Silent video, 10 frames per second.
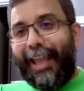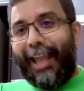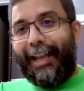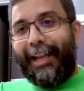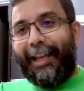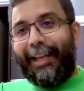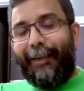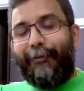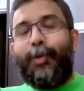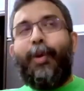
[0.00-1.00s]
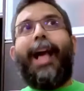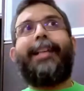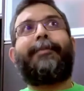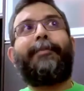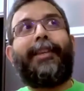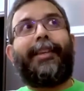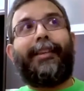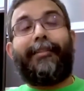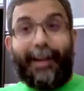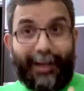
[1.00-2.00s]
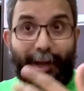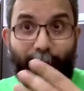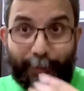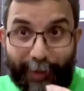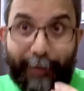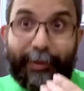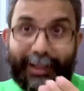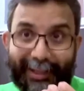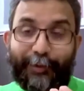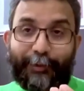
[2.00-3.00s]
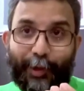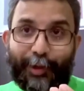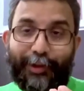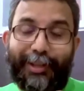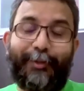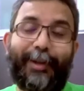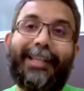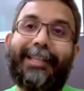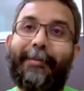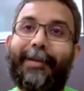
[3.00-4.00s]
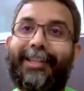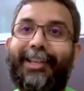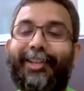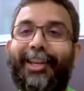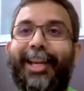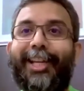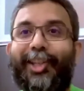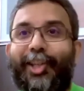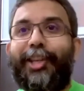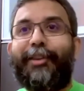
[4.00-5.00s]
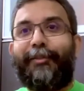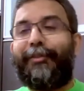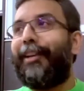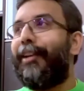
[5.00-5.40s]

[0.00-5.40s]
And if you ask me right now, privately, of course, on this Wednesday message, Chief,